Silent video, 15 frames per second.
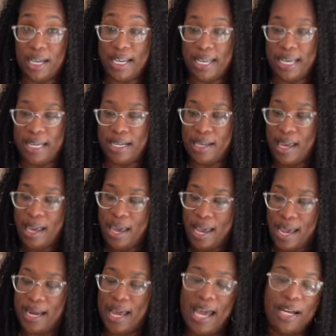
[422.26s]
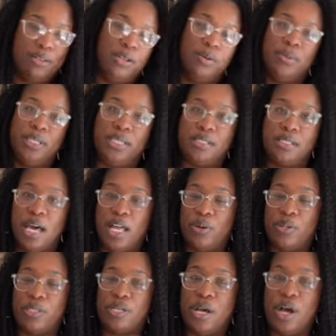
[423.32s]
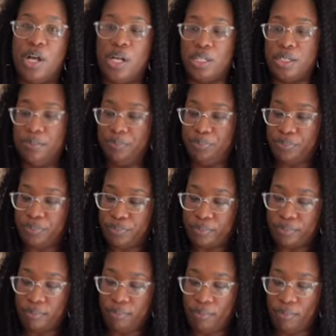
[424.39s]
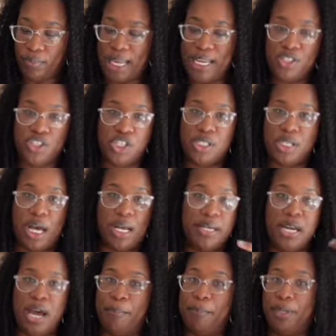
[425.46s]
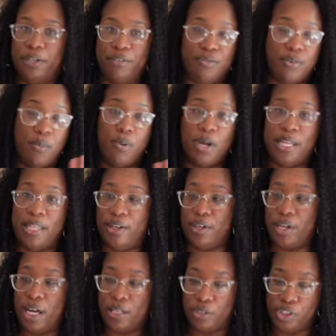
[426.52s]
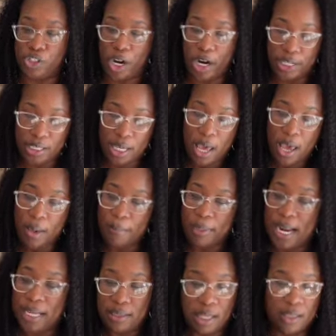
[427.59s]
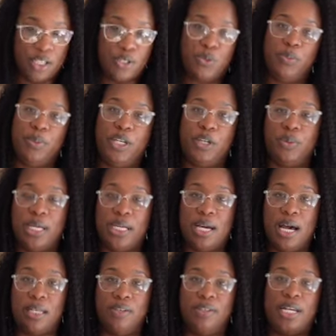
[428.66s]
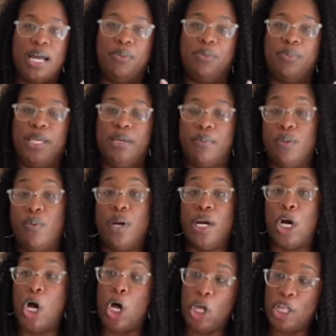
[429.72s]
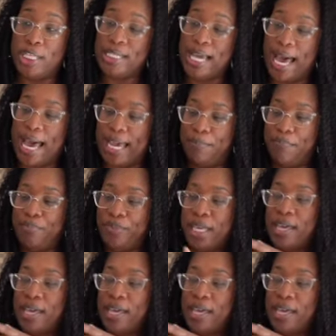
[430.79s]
again, and I don't know what this color is called. It's just a number from one of their color charts, but I thought this would be a great color that I would be able to wear all the time.